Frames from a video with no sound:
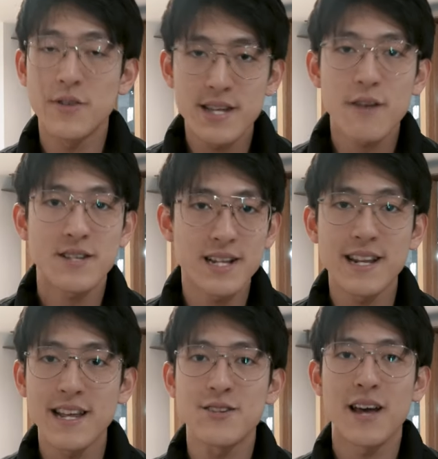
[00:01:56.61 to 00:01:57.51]
seriously
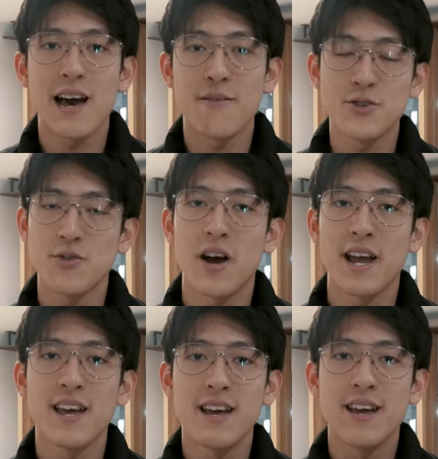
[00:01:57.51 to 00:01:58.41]
need to have a
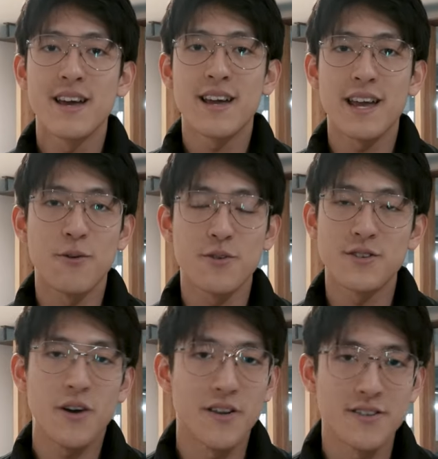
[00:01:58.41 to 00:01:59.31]
try in order
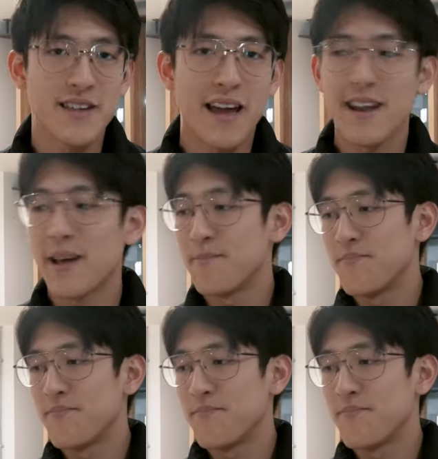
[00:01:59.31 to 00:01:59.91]
to understand it.